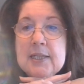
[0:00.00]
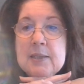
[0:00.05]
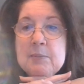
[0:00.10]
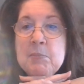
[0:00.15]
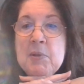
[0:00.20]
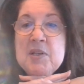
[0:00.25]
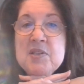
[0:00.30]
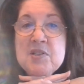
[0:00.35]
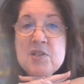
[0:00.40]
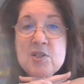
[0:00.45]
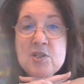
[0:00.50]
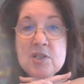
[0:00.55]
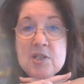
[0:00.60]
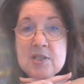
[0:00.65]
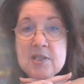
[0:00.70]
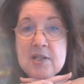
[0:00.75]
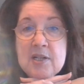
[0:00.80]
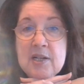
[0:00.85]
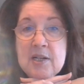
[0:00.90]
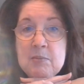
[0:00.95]
my stitching
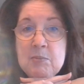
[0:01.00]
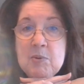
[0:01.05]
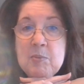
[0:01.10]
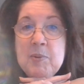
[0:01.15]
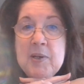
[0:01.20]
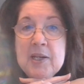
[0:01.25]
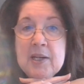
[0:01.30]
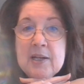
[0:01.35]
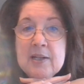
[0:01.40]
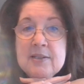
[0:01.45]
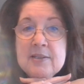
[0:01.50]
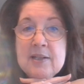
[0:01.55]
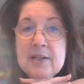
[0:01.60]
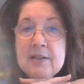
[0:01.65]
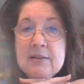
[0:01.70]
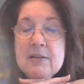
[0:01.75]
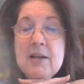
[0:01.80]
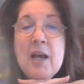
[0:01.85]
time will be cut down.